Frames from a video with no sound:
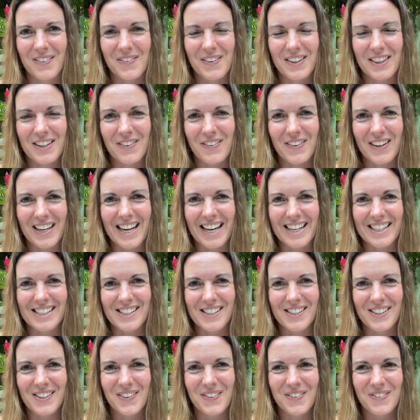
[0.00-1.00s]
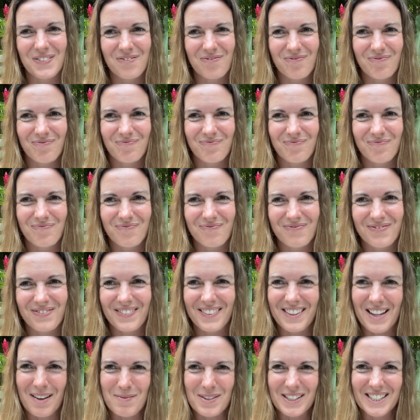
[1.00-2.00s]
with you again soon.
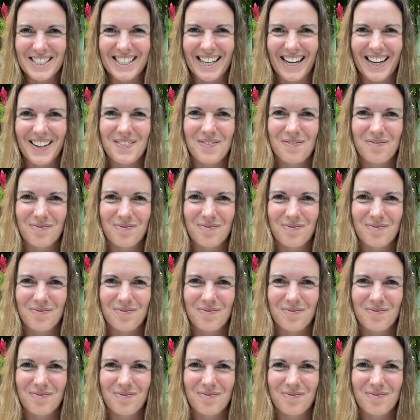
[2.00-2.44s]
Namaste.